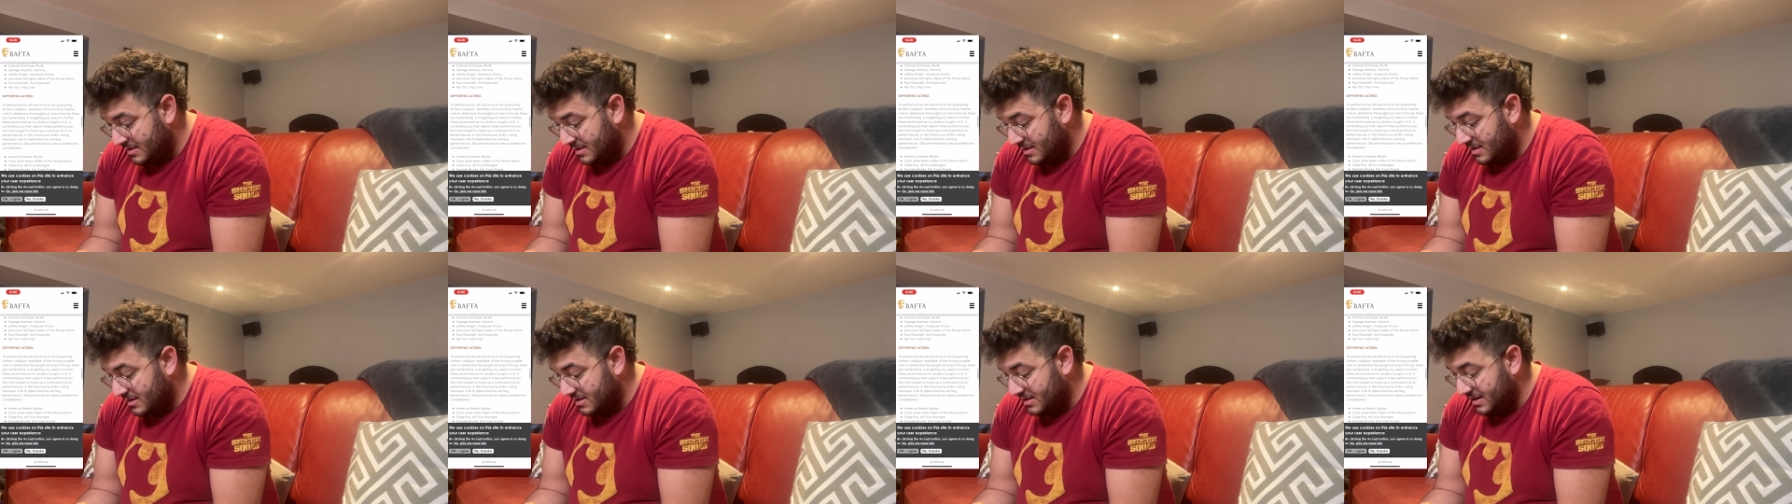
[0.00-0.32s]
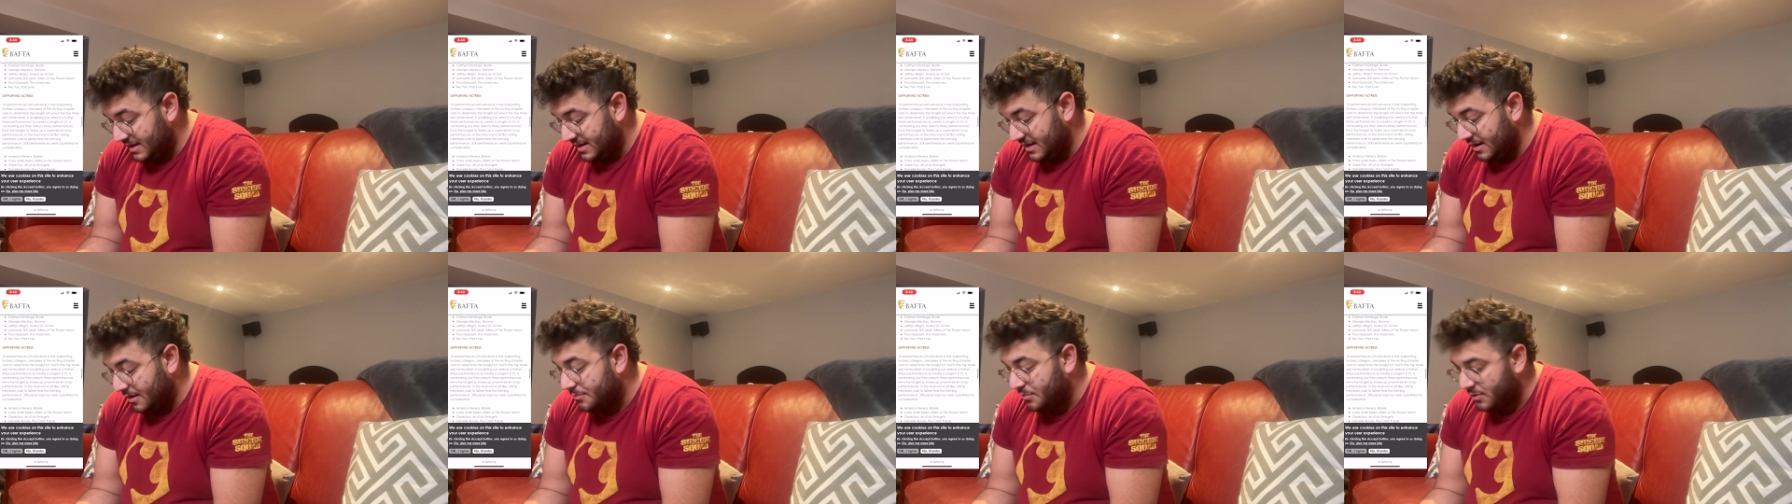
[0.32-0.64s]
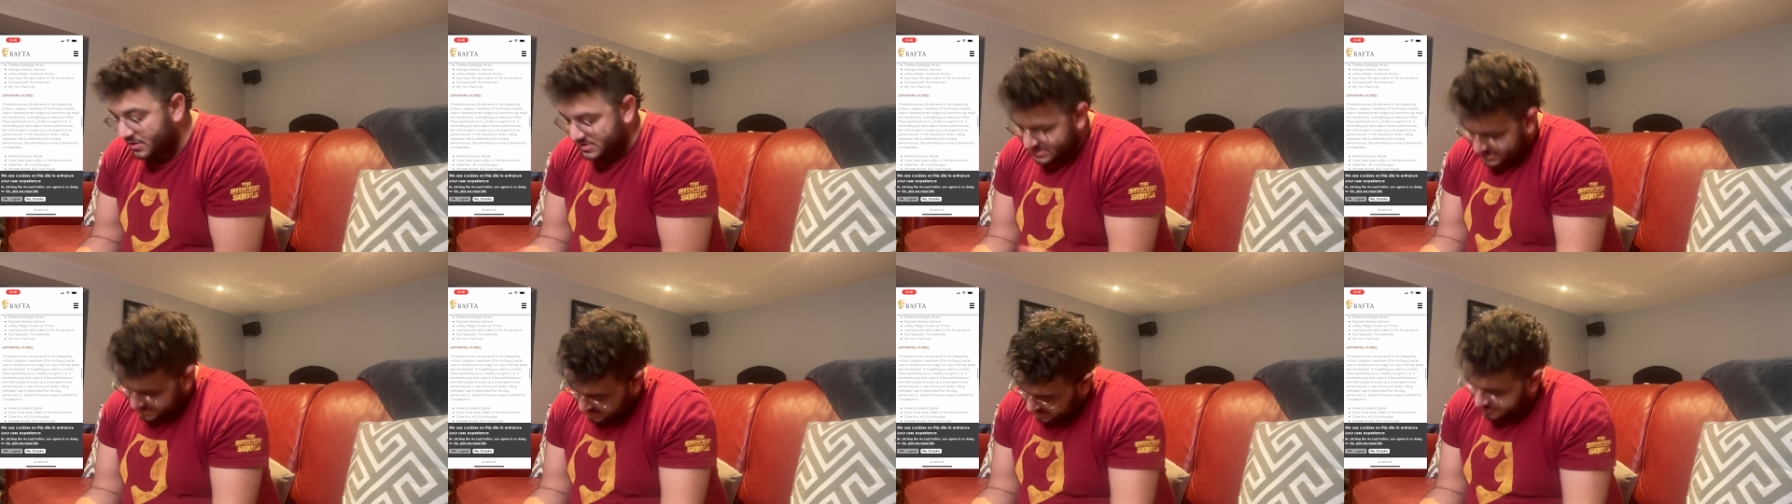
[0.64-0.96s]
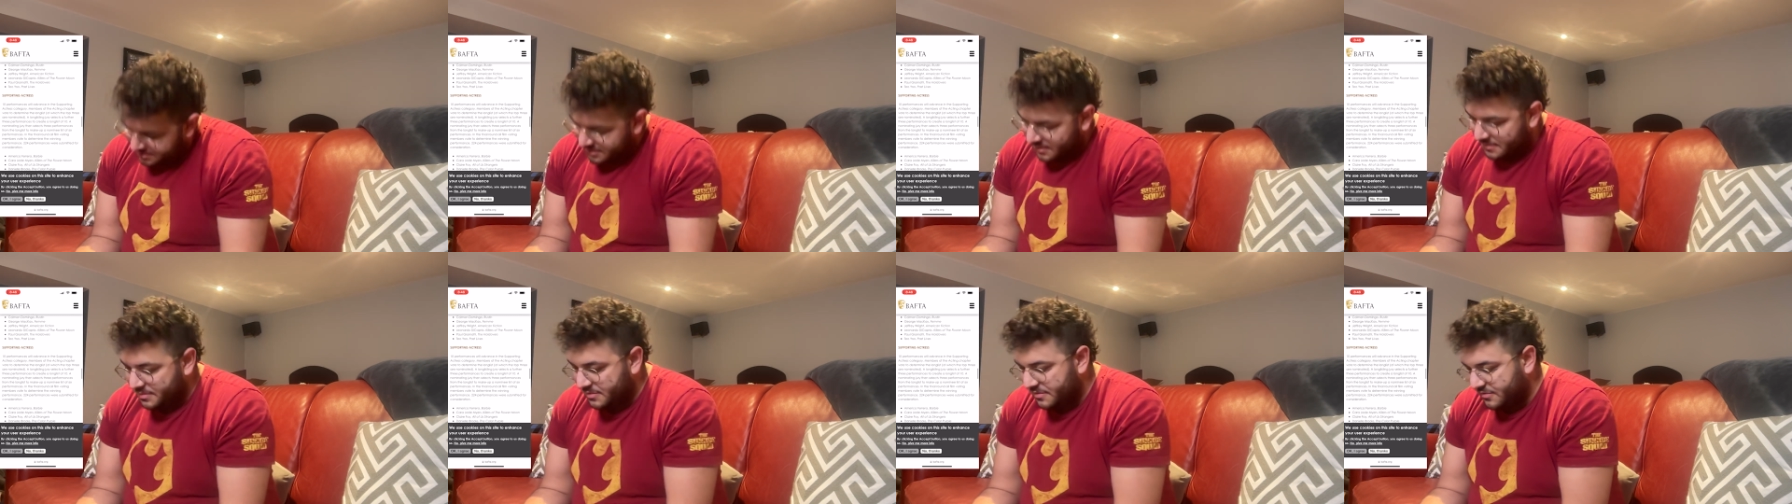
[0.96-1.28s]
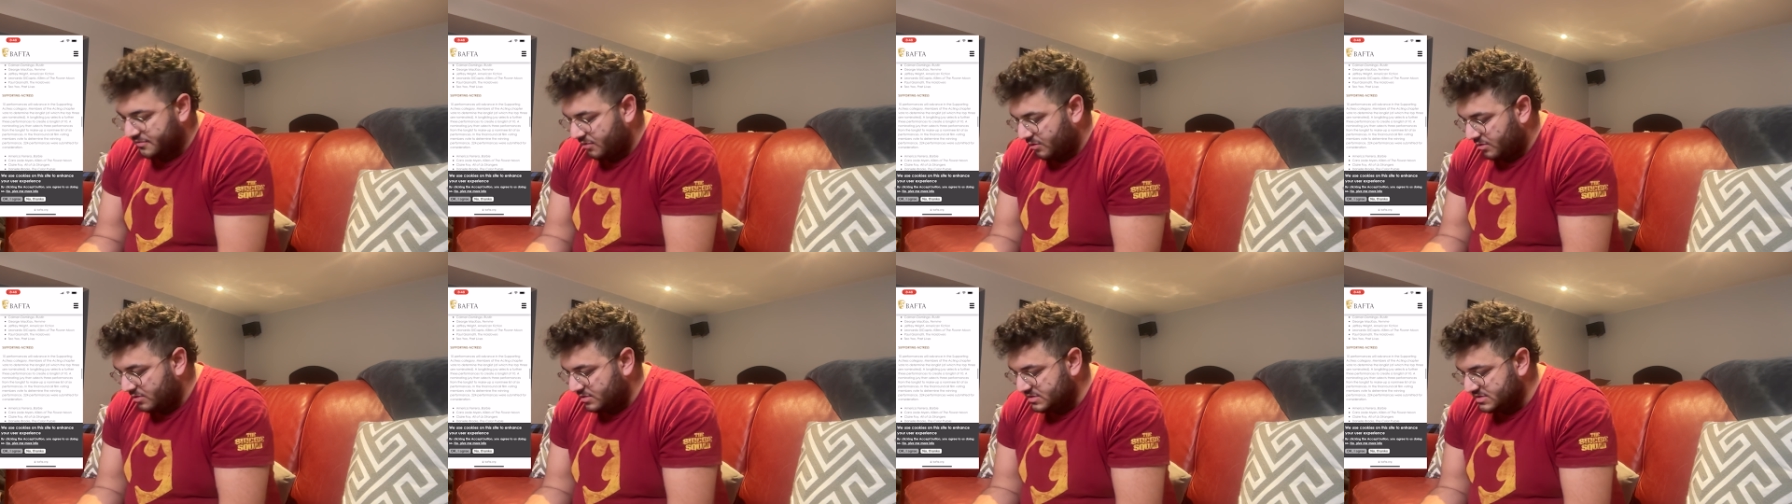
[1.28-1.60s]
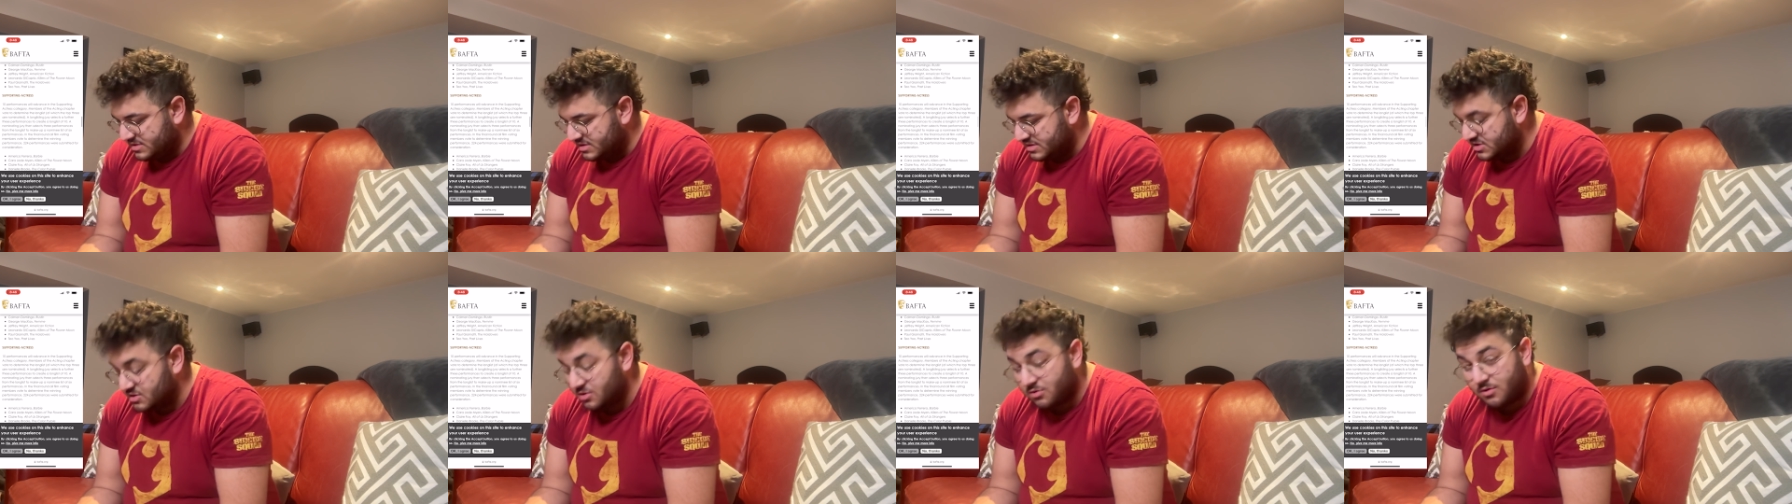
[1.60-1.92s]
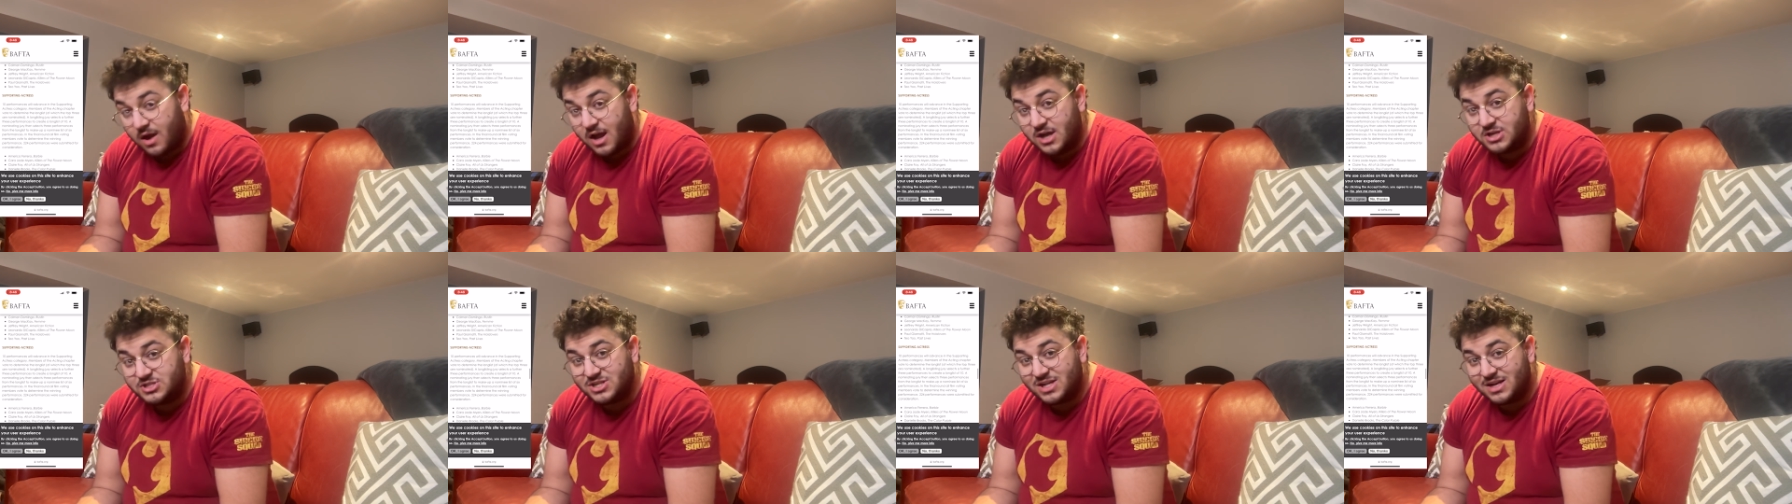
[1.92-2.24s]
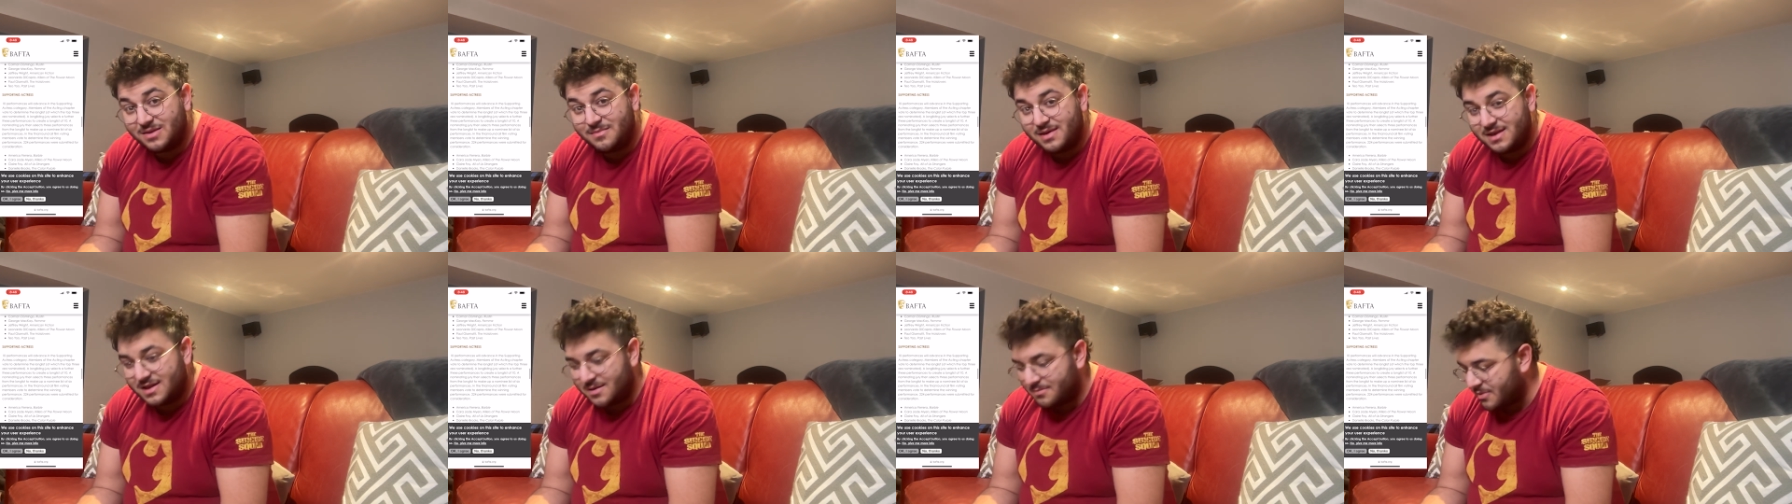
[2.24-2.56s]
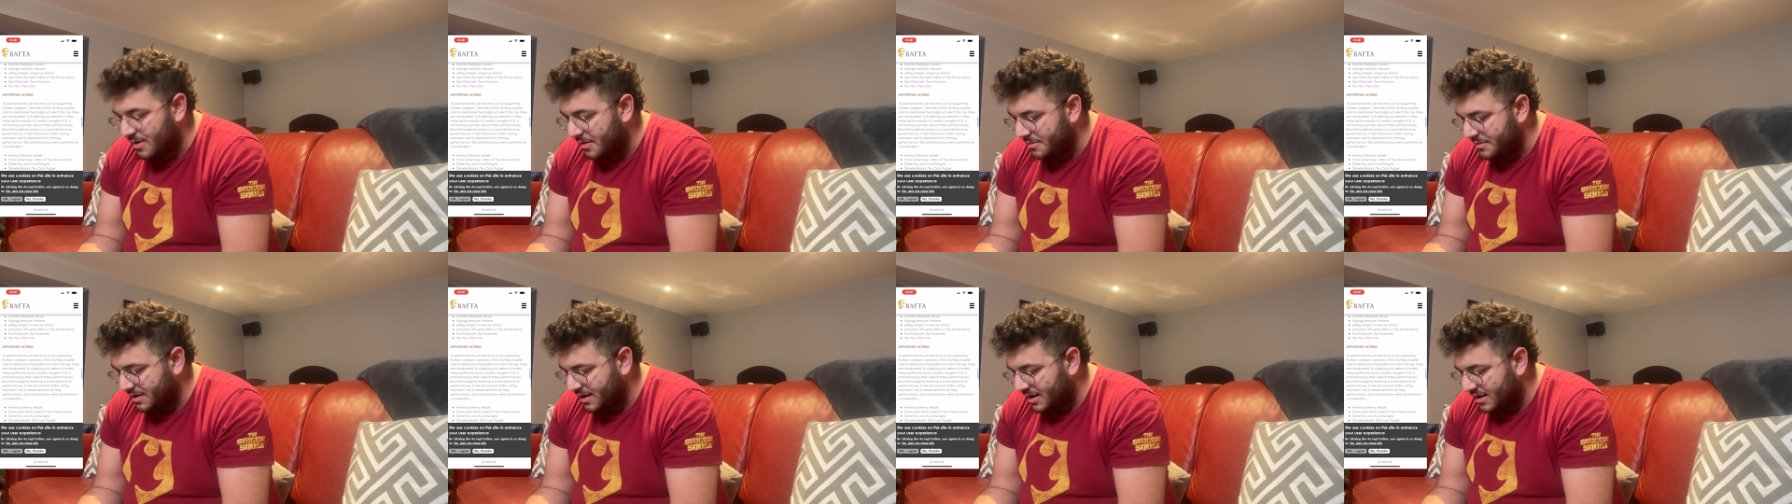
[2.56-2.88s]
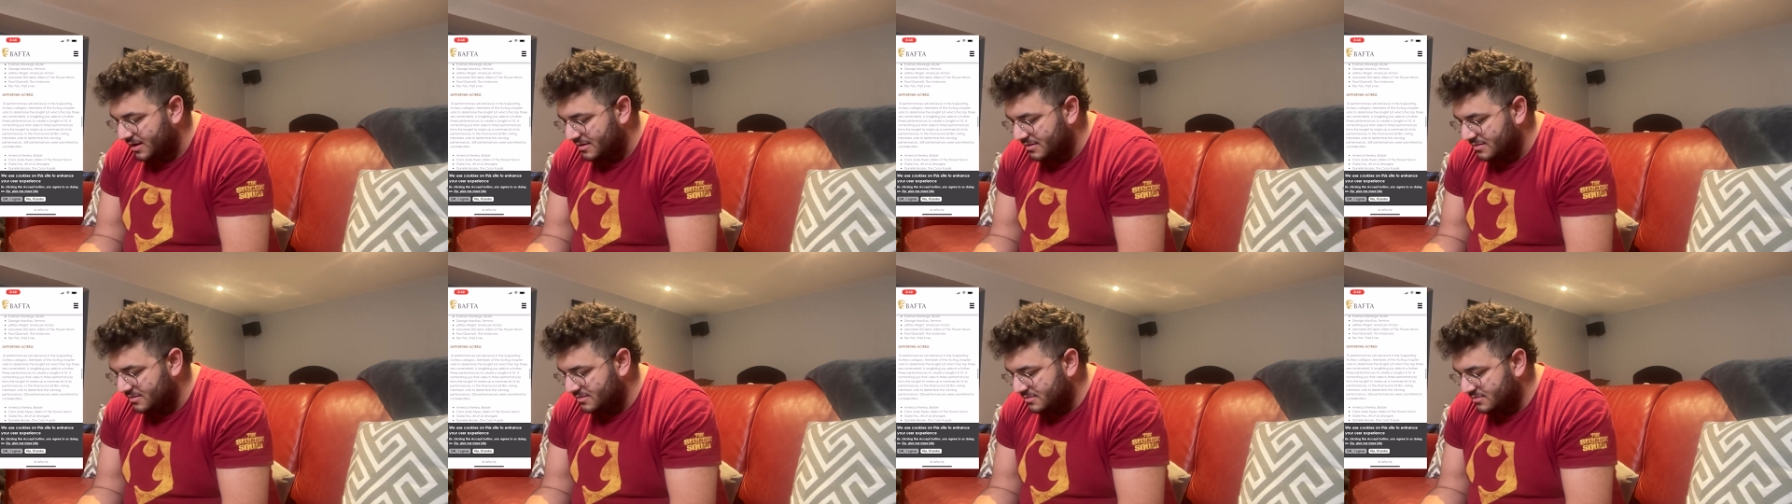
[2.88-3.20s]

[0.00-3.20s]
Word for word: Danielle Brooks, Love Purple, of course. Is Taraji going to make it? Probably not.